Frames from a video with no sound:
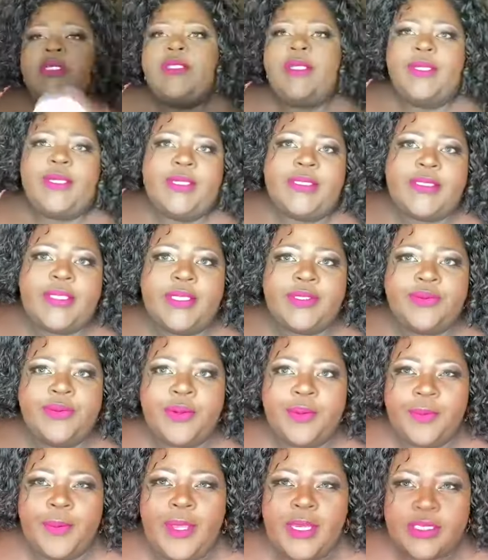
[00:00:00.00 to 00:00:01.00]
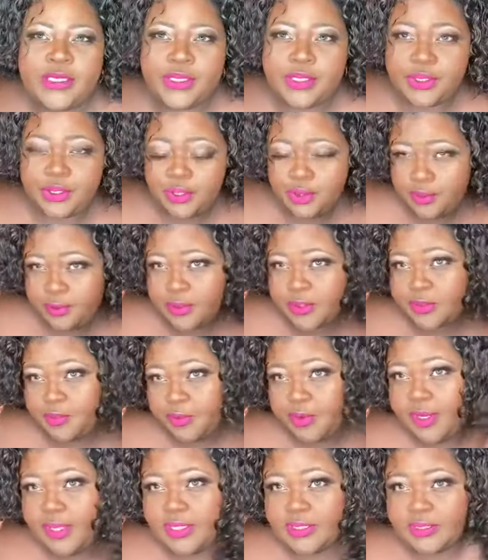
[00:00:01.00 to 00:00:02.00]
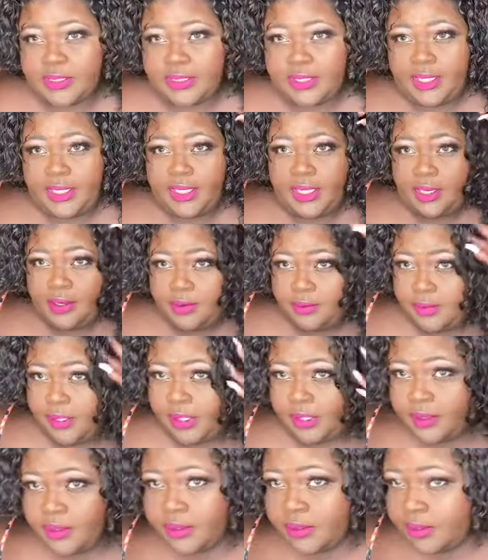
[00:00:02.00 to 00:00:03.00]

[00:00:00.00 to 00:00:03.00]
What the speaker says: So I guess that's one of Fashion Nova's brands that they carry.